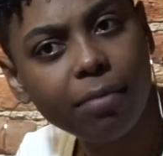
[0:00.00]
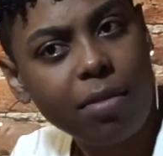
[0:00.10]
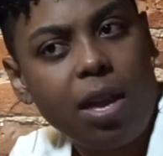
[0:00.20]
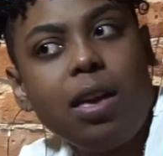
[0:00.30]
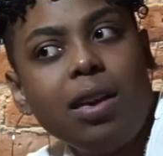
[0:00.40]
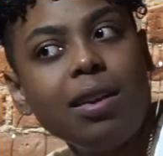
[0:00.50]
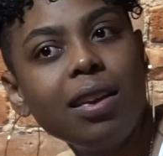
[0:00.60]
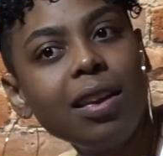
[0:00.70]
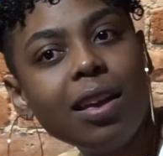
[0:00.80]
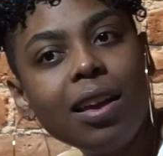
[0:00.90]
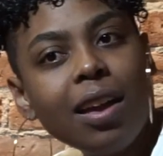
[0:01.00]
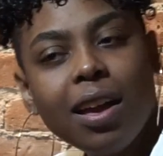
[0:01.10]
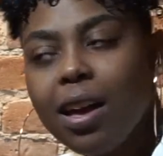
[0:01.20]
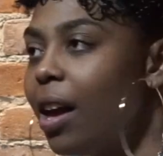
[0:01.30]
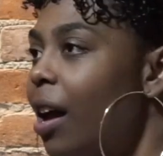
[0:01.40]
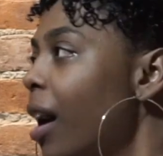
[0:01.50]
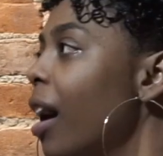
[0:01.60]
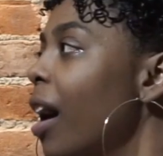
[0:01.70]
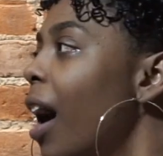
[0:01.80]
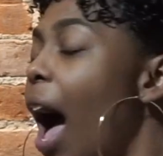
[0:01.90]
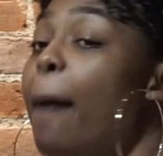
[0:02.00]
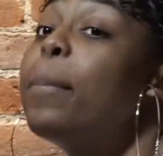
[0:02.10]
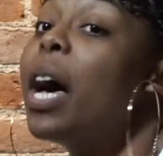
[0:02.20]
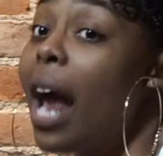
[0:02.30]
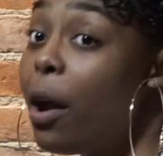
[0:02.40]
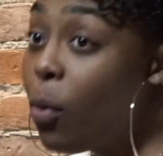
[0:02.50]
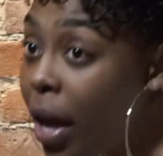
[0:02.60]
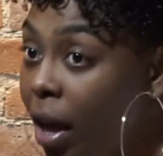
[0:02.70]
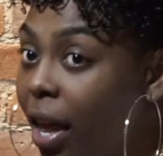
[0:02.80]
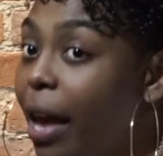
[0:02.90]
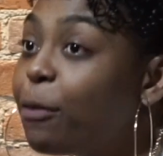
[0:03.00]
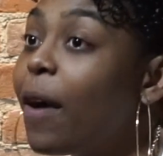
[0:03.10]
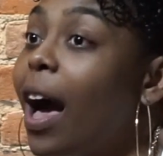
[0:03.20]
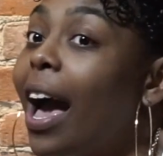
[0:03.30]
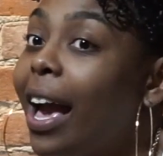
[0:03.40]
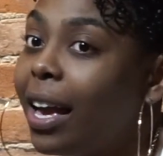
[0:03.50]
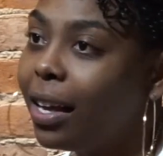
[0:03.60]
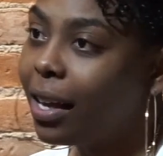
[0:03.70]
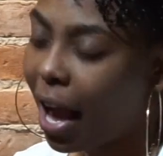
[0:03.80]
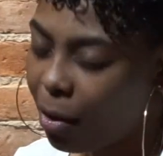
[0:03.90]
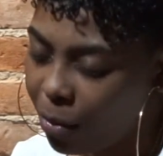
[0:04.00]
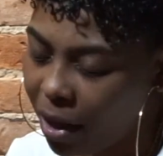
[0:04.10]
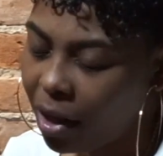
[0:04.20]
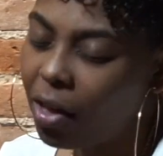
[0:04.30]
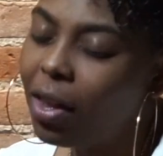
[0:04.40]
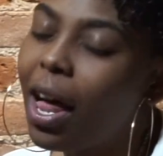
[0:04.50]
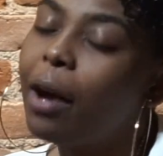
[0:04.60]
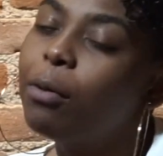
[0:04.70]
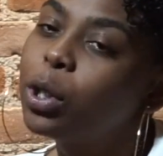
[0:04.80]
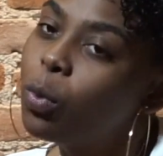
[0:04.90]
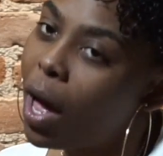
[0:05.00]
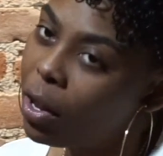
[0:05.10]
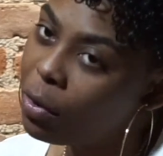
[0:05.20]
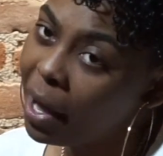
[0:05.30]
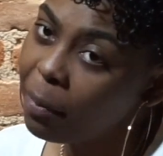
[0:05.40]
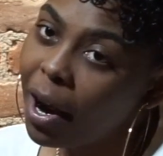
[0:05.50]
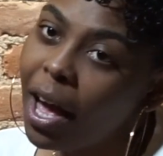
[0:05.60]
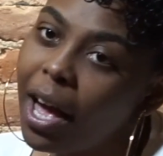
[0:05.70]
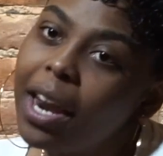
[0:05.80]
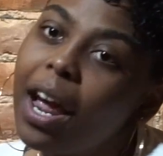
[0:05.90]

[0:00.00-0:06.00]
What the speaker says: She don't like saying I'm sorry, but I will if I will swallow my pride.